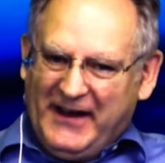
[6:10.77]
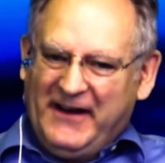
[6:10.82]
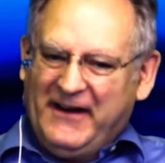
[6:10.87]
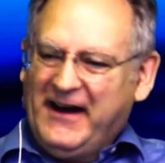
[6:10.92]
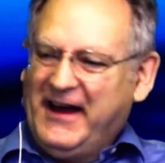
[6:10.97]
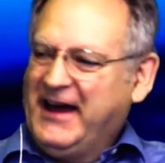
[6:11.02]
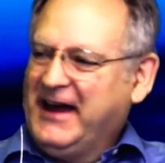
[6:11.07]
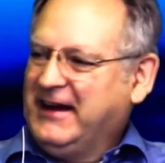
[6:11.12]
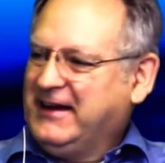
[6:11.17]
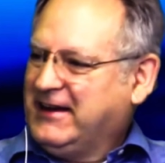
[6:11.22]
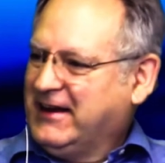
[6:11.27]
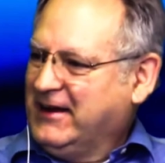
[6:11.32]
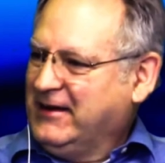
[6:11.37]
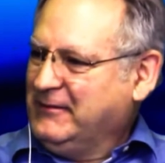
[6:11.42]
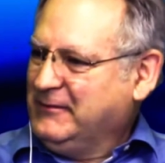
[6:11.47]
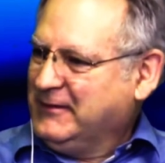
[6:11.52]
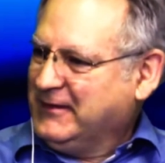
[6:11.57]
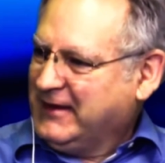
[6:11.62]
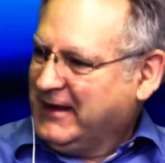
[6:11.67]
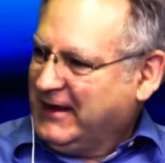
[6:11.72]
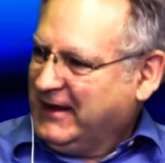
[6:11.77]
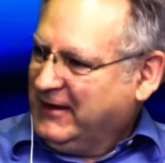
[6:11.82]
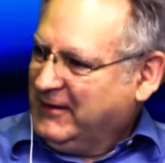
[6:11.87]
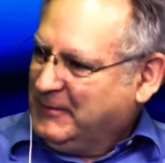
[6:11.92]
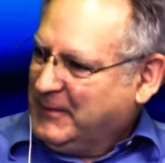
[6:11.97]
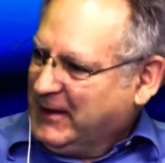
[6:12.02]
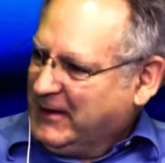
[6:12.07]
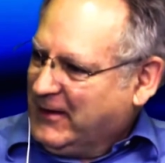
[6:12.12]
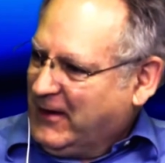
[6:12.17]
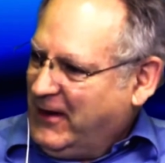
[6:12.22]
all right, Tim,
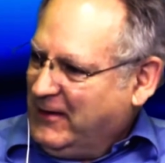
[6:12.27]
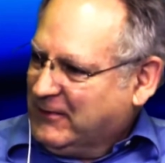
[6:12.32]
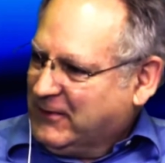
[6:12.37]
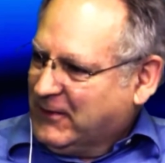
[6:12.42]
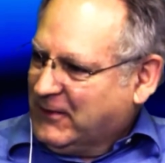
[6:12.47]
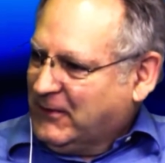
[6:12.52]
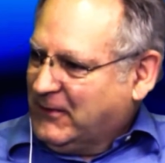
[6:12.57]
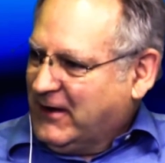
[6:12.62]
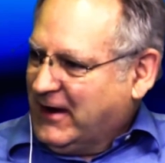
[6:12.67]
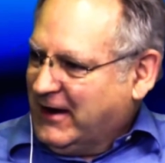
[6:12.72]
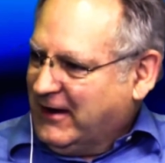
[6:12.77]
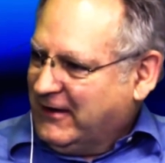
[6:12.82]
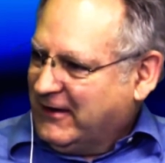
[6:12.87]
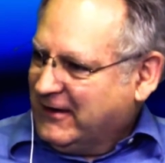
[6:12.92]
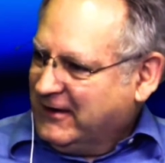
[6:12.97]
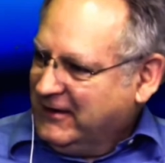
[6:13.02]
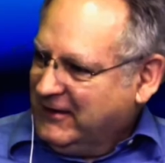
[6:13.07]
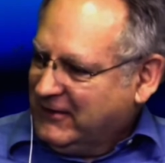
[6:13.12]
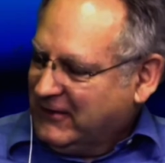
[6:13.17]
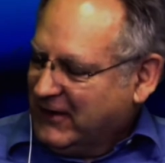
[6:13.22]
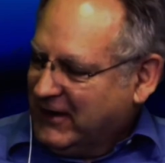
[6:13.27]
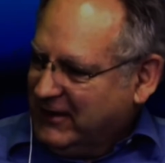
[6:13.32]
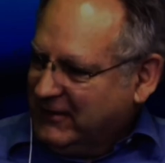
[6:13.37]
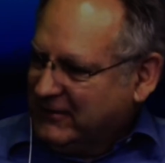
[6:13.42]
you've been gone for a while. Are you